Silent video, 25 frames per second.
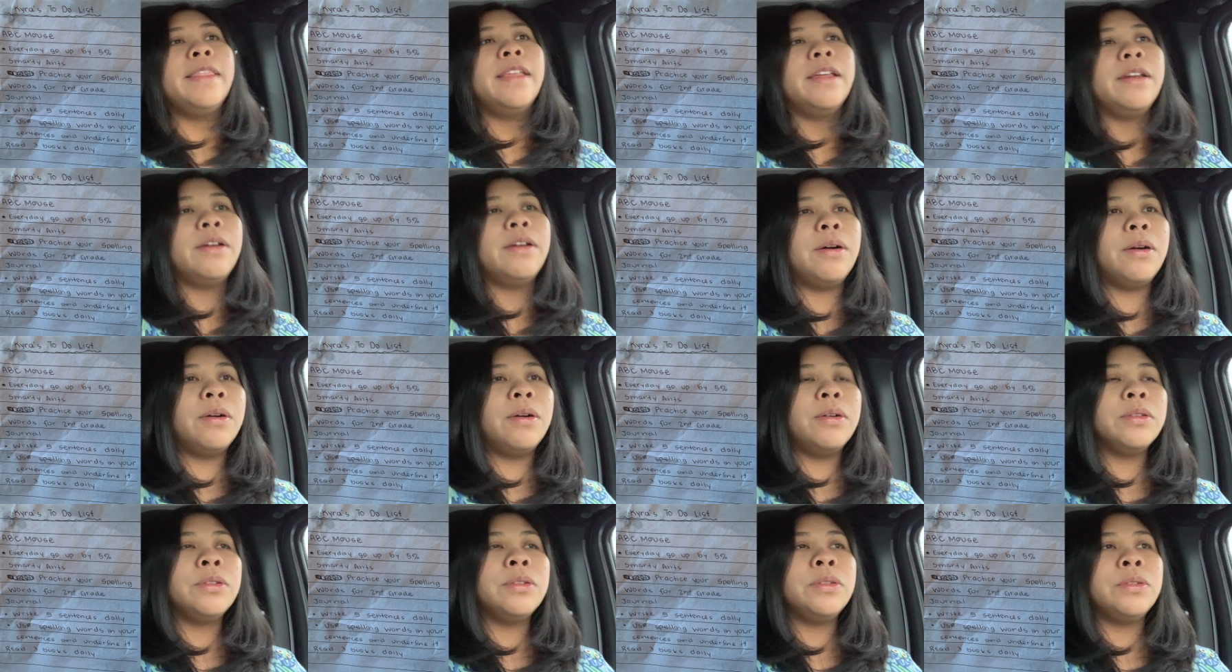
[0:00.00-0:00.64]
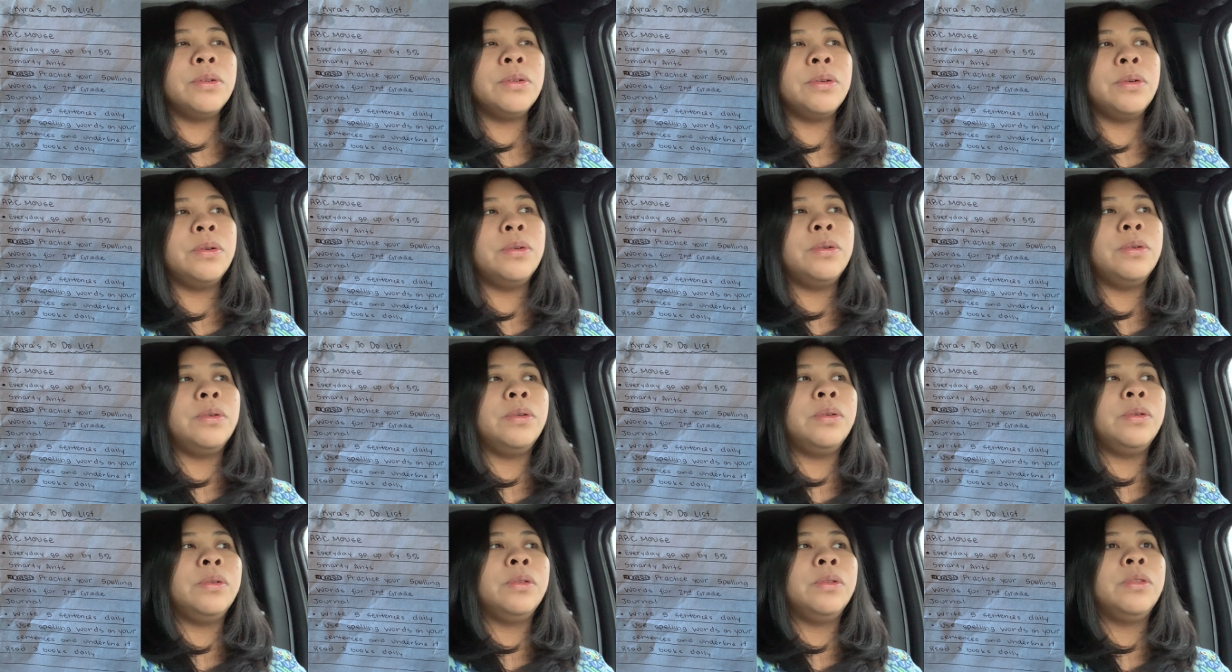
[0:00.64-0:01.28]
then
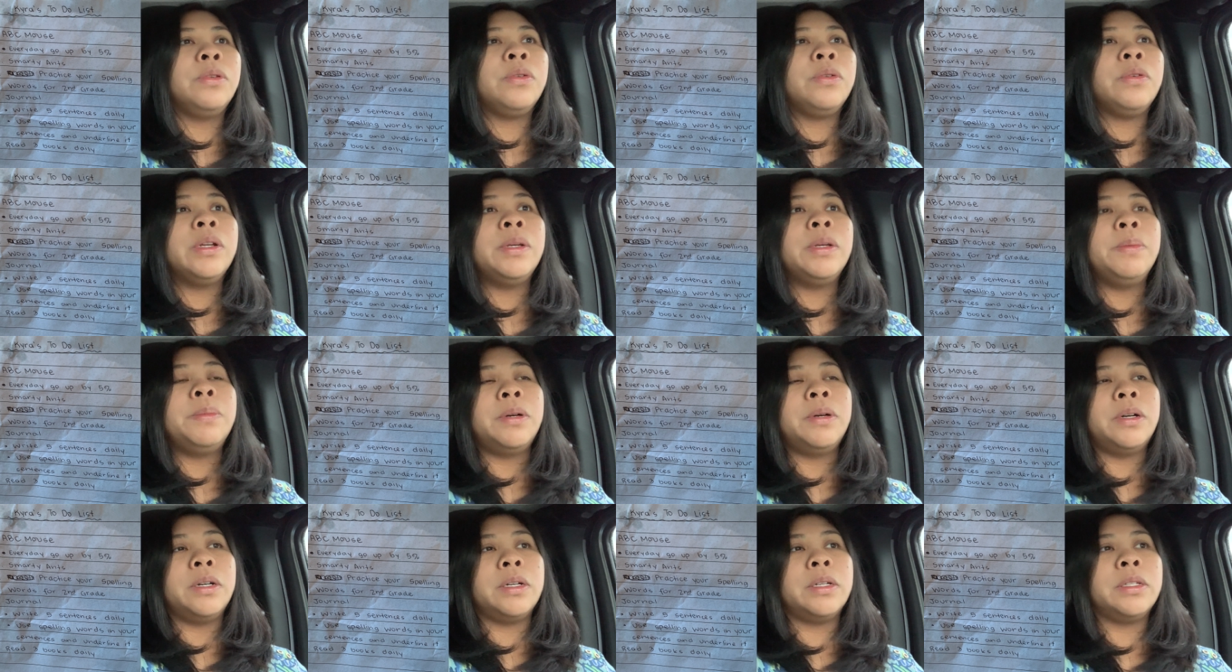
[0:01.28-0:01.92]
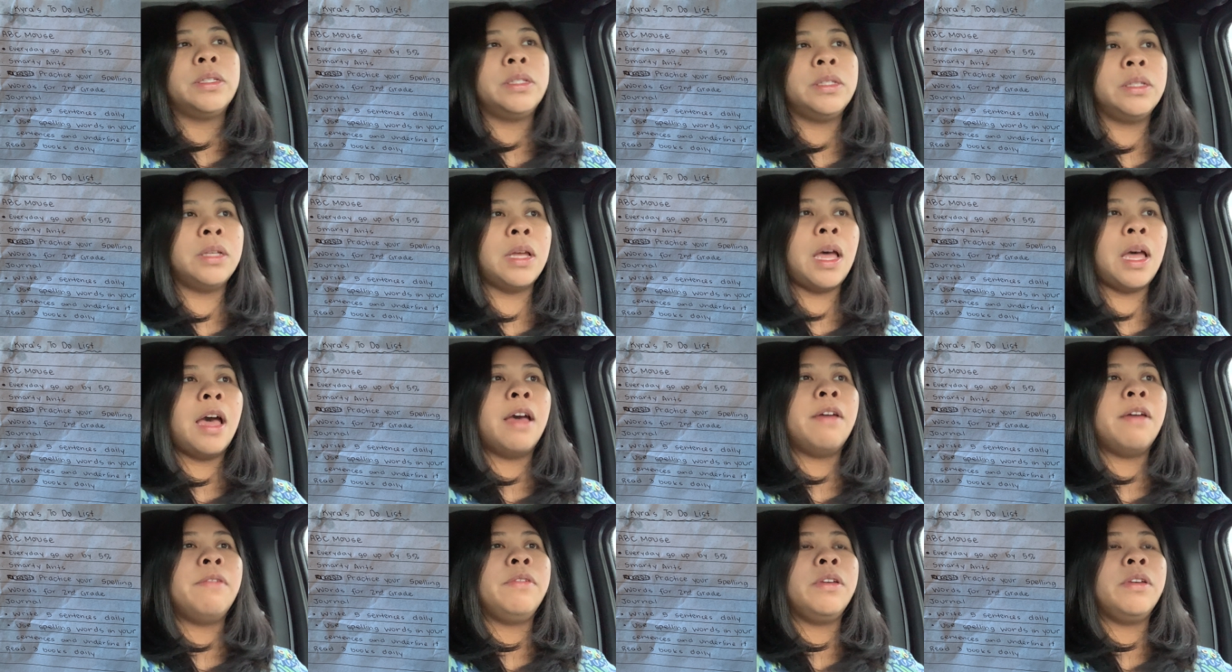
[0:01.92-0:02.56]
also 3 books,
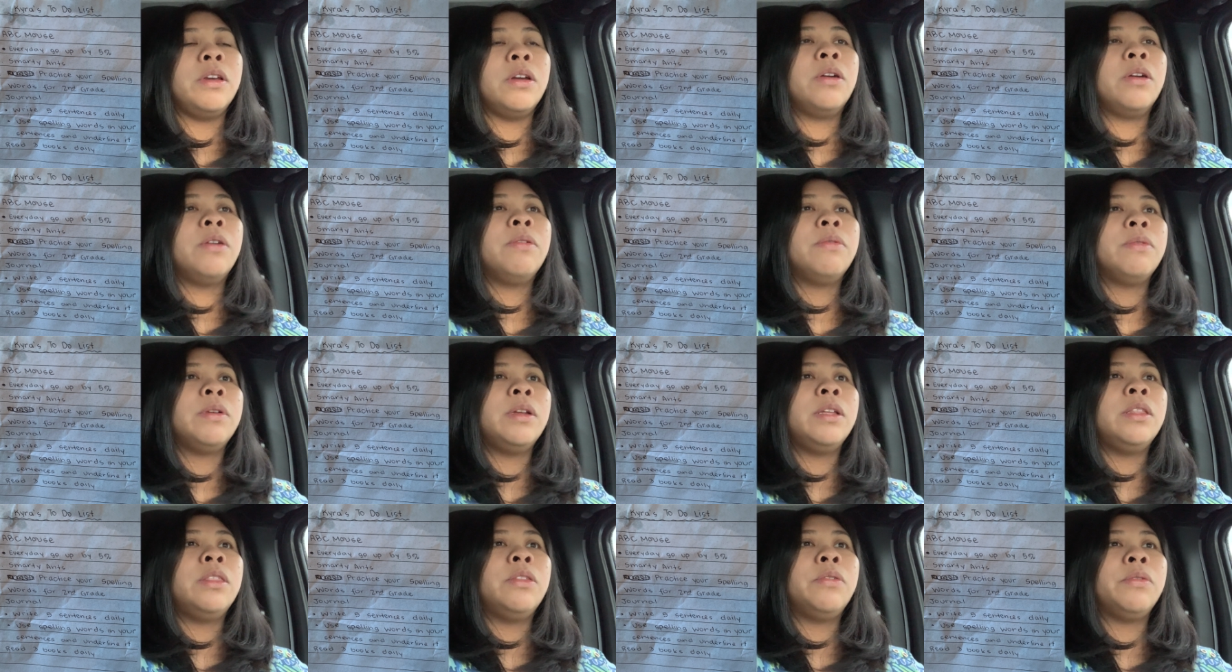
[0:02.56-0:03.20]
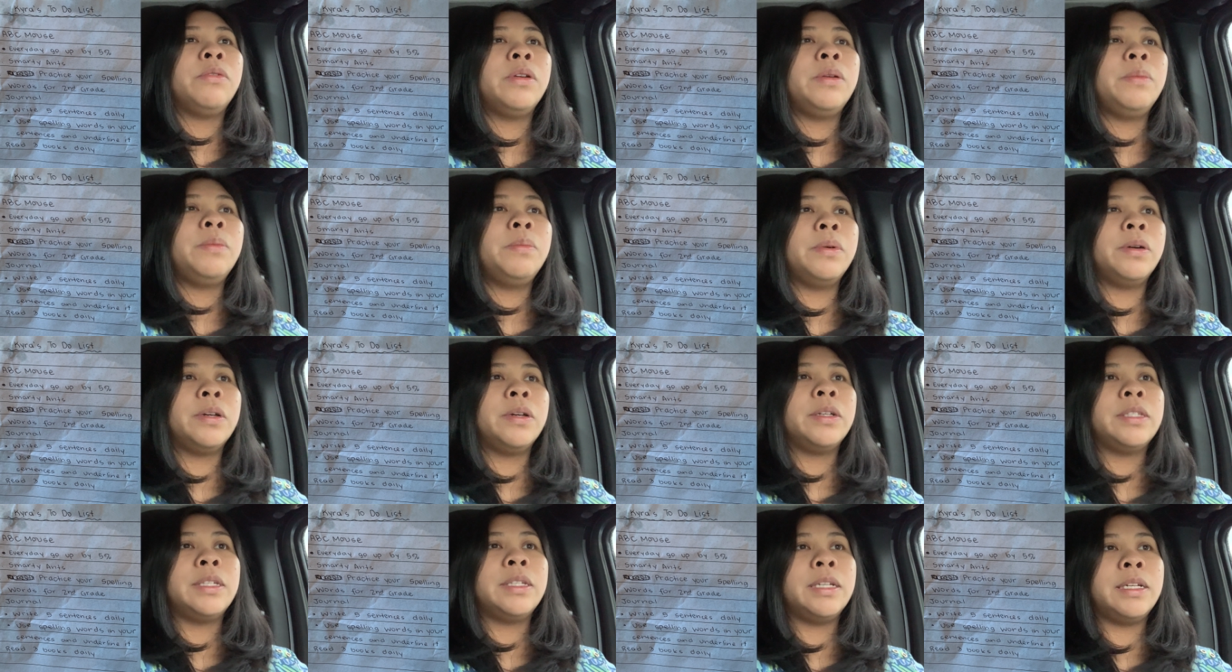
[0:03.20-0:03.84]
having her read 3
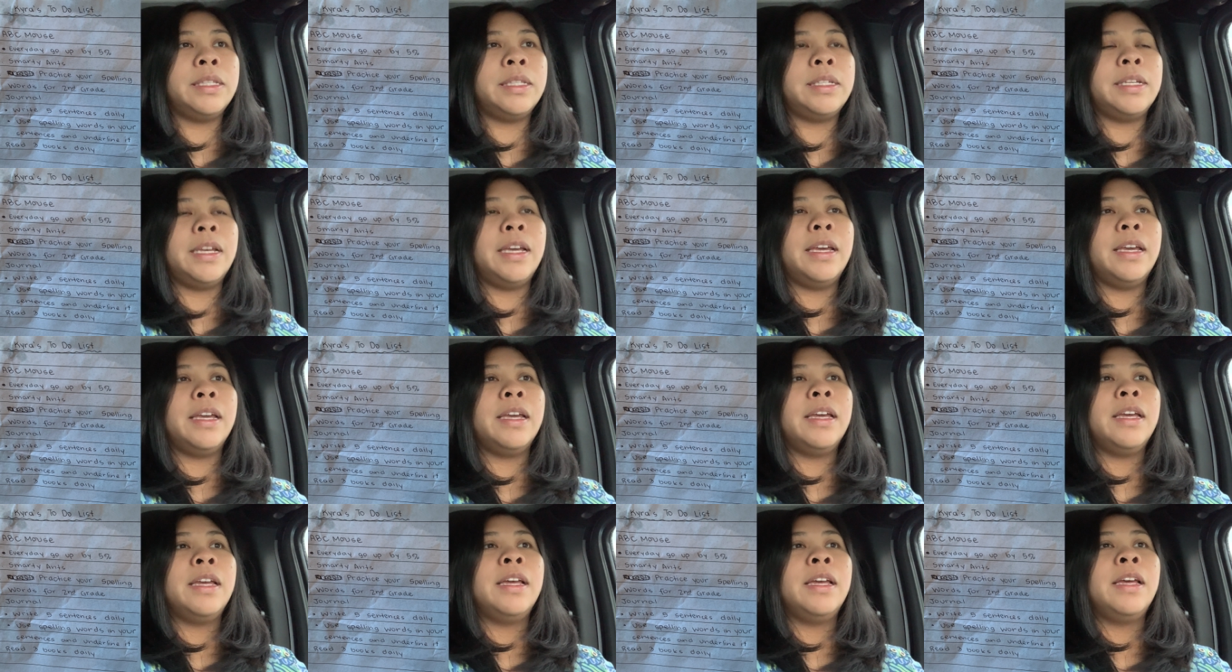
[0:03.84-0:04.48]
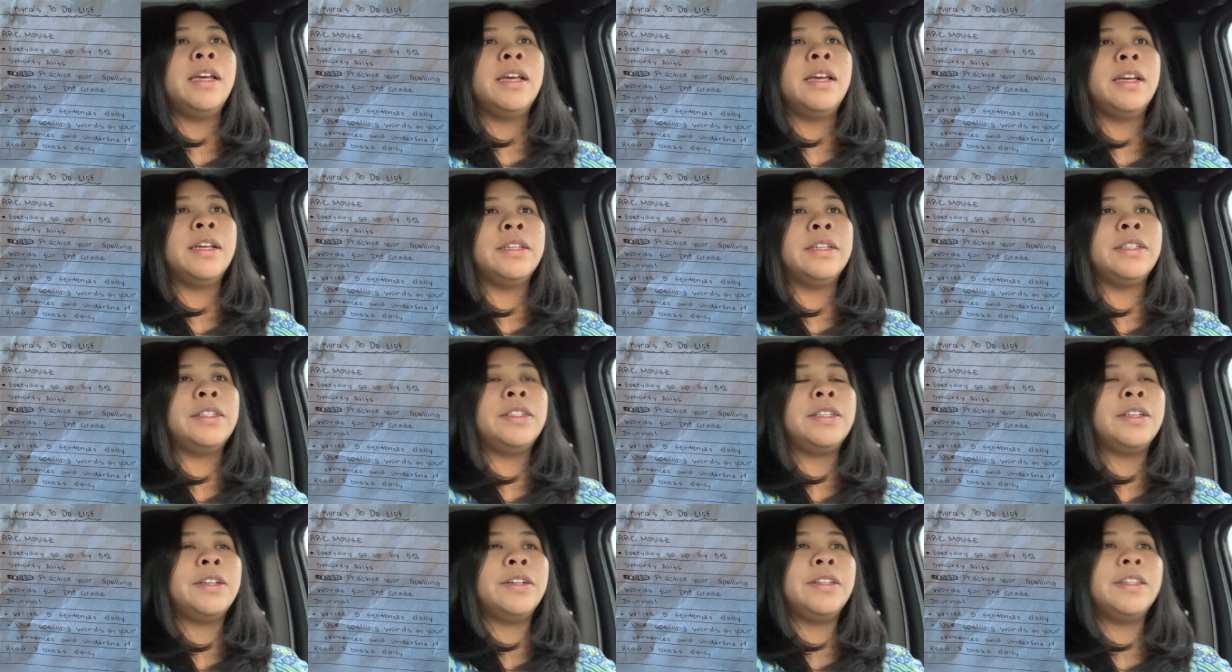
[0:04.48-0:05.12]
books a day.
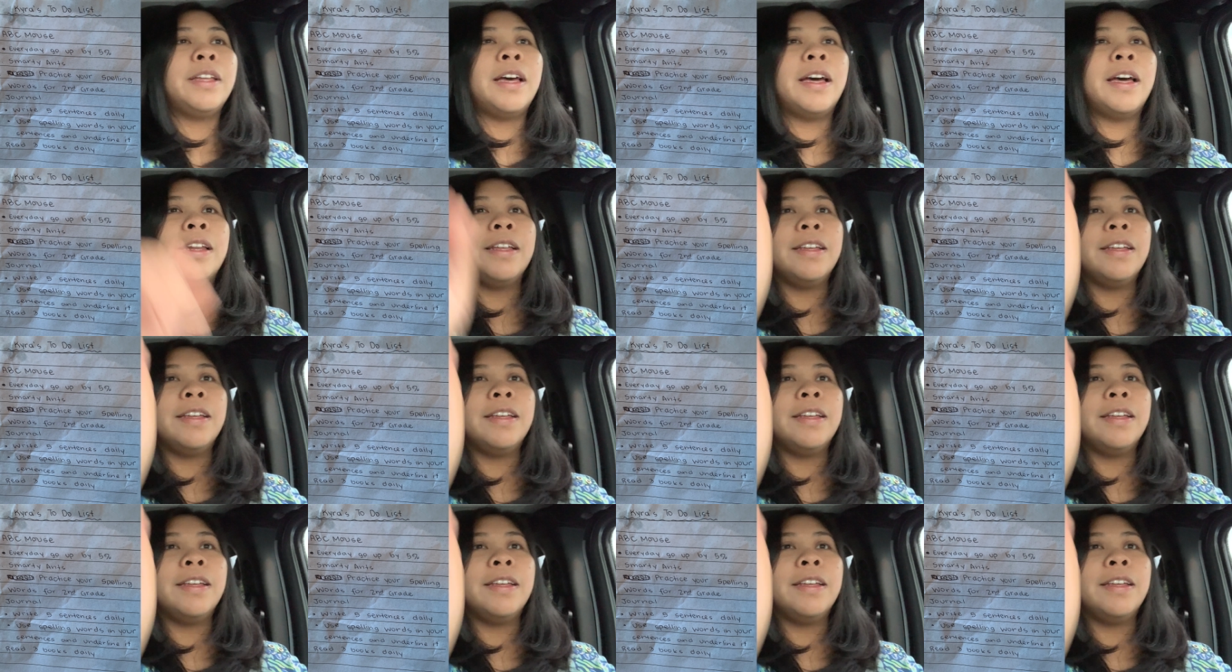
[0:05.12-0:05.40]
So that